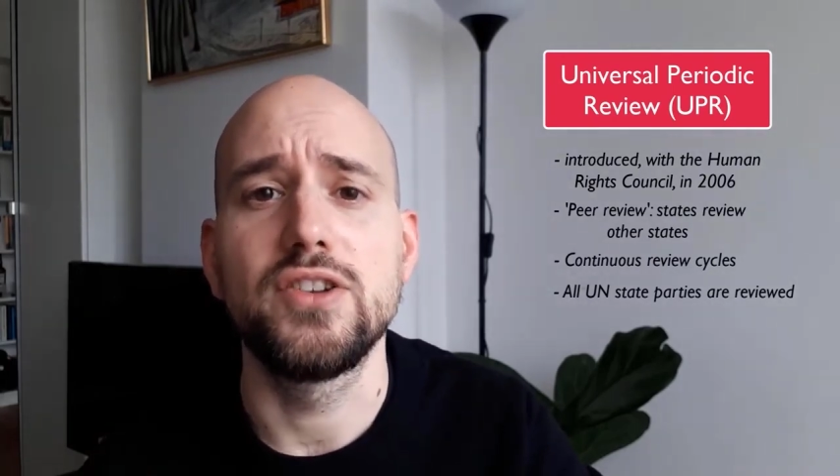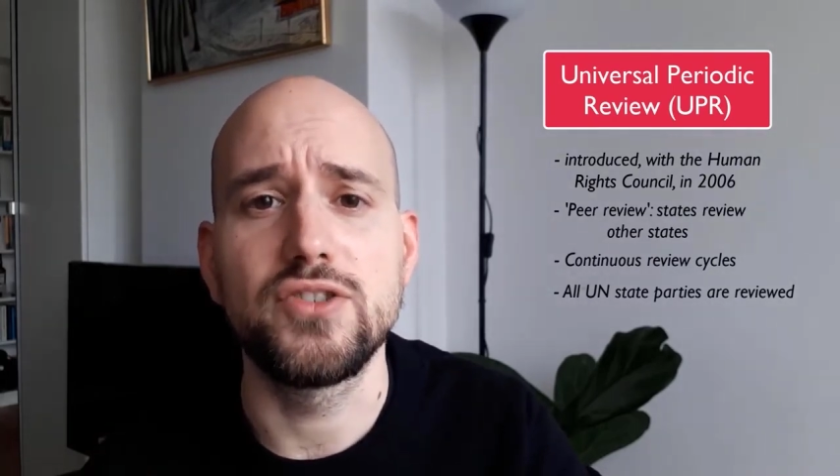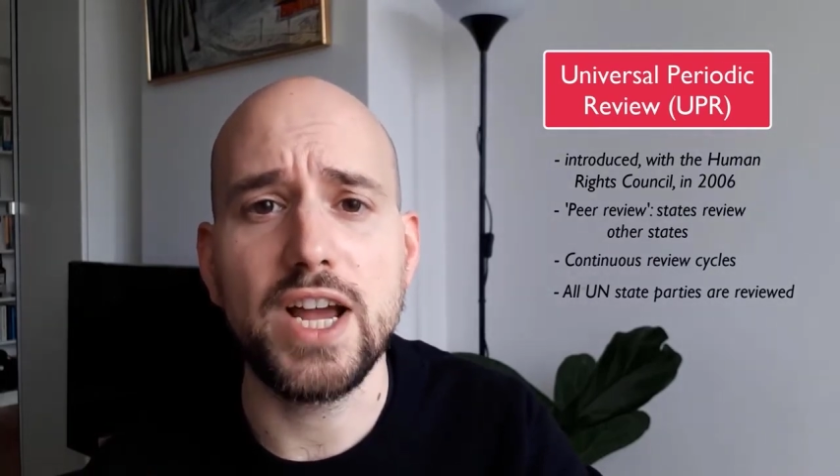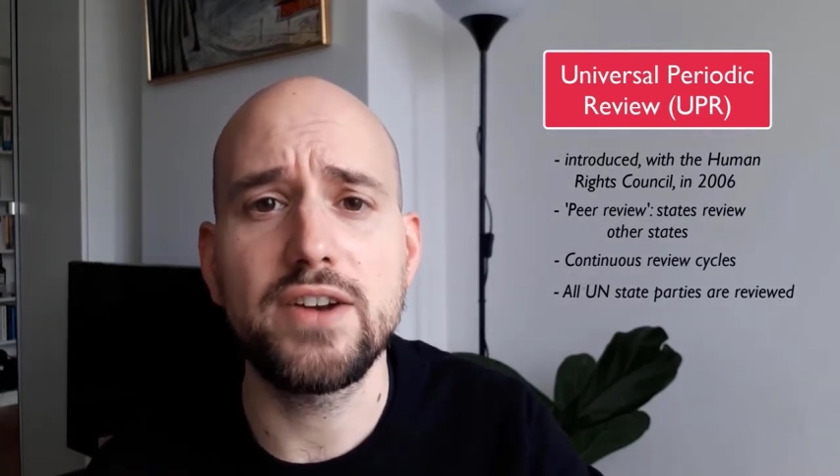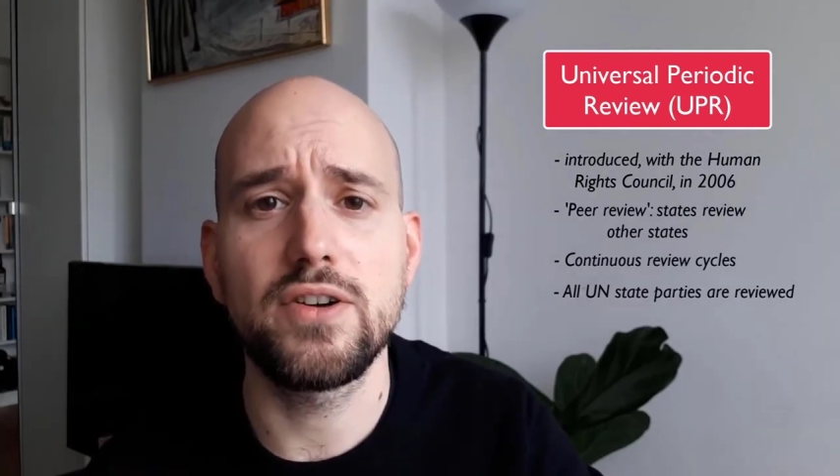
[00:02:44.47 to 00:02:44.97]

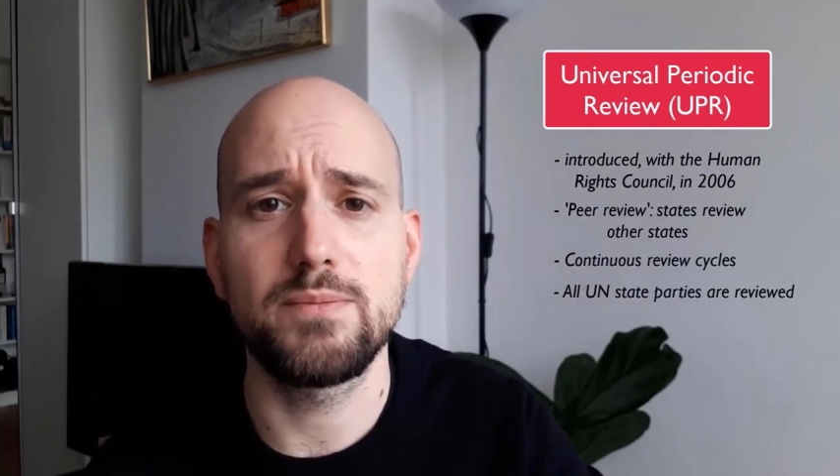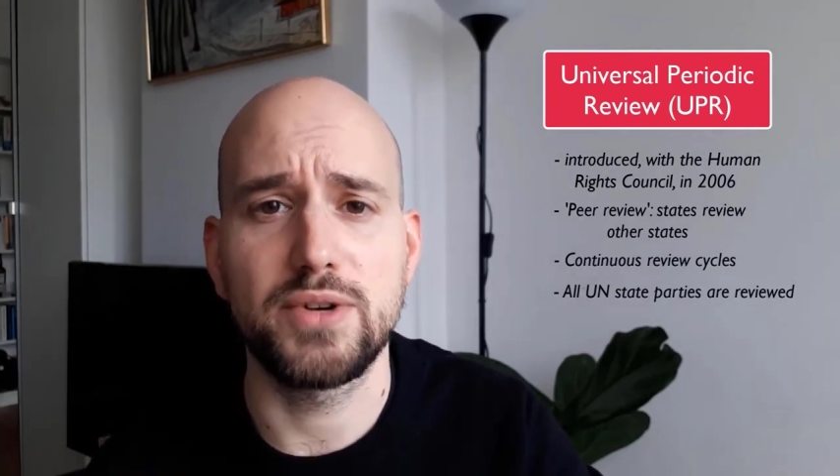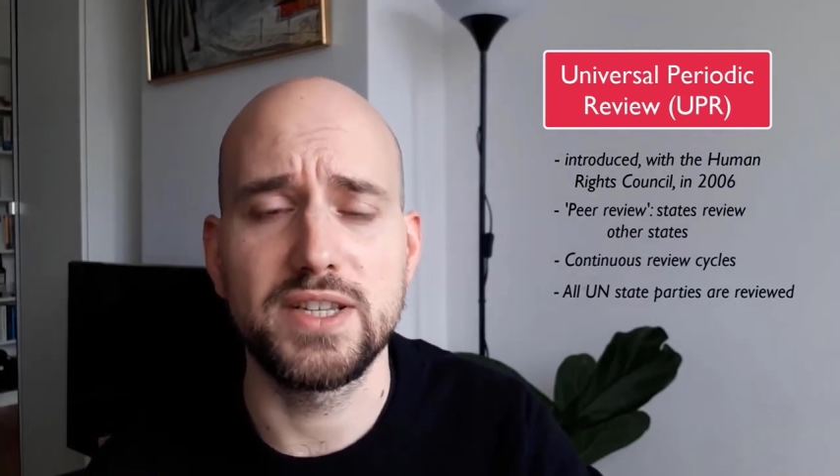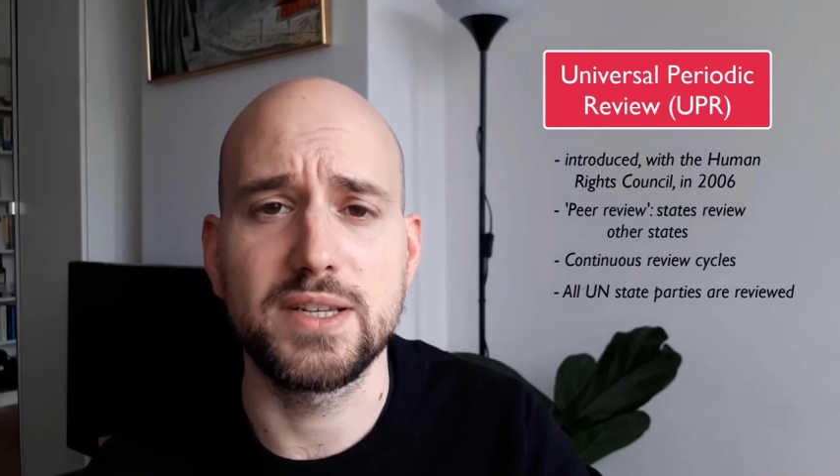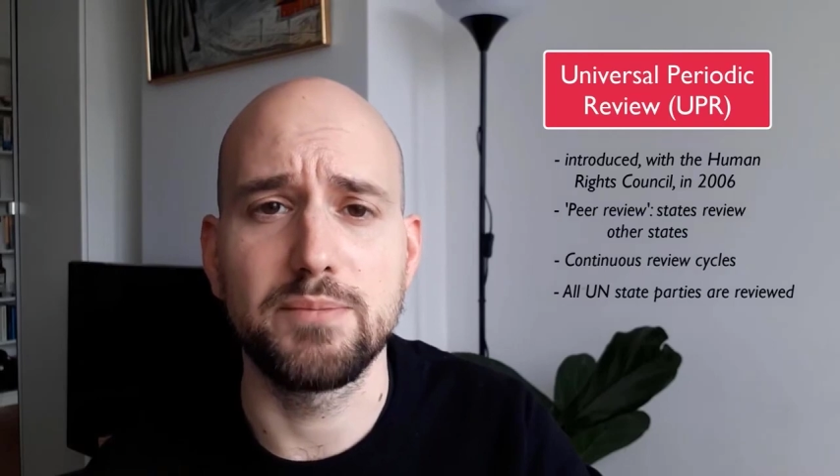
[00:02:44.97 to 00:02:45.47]
general
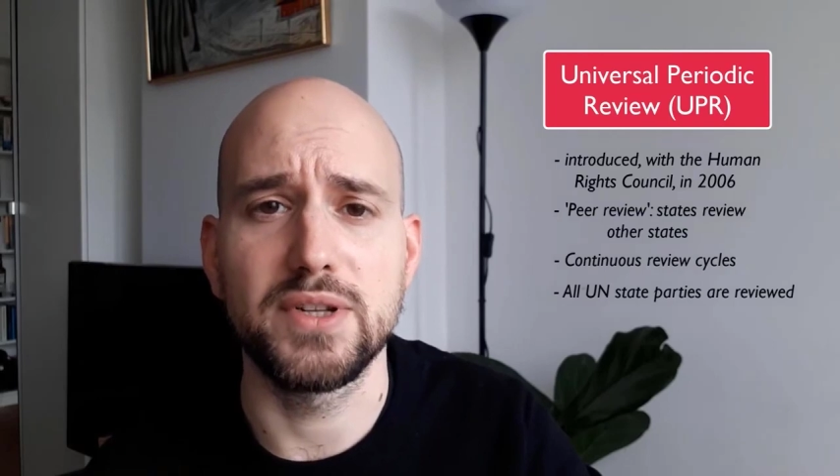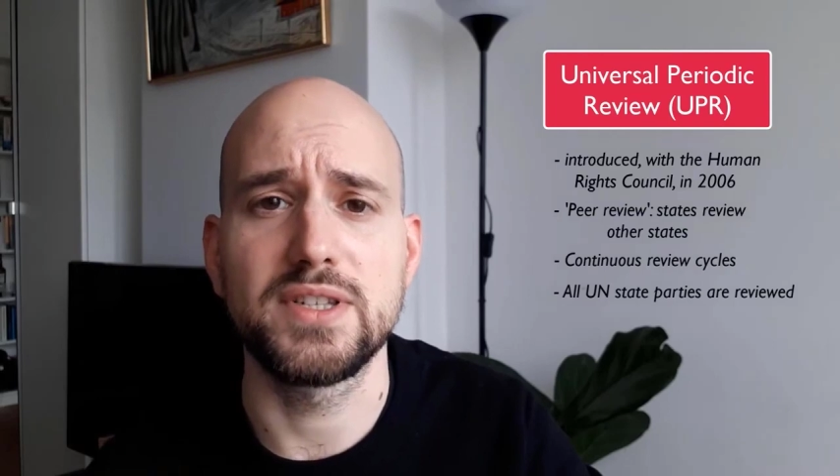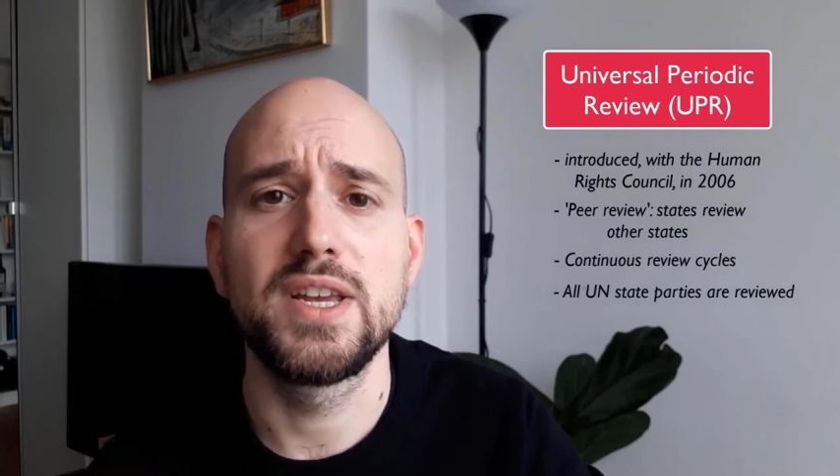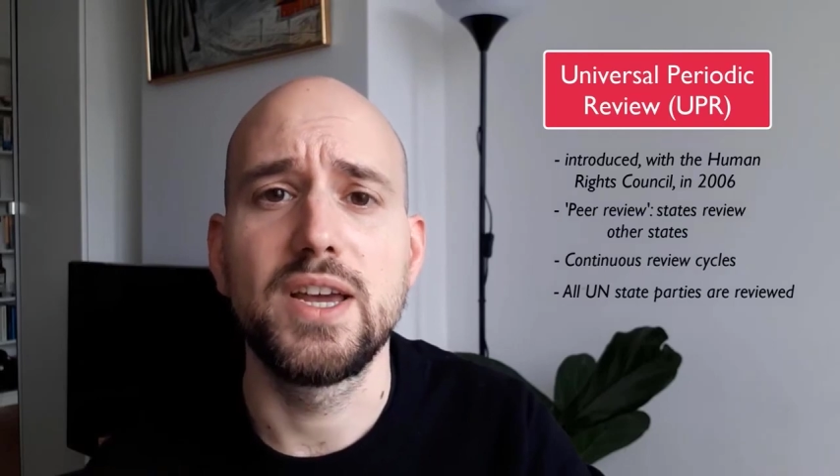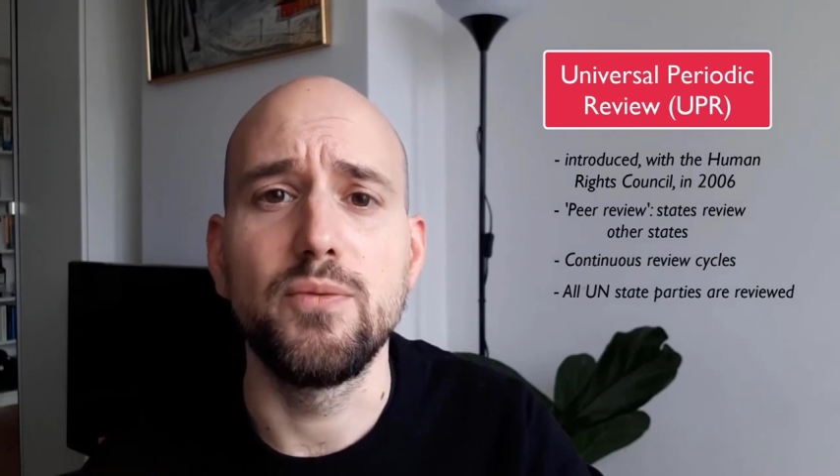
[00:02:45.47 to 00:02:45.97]
principles,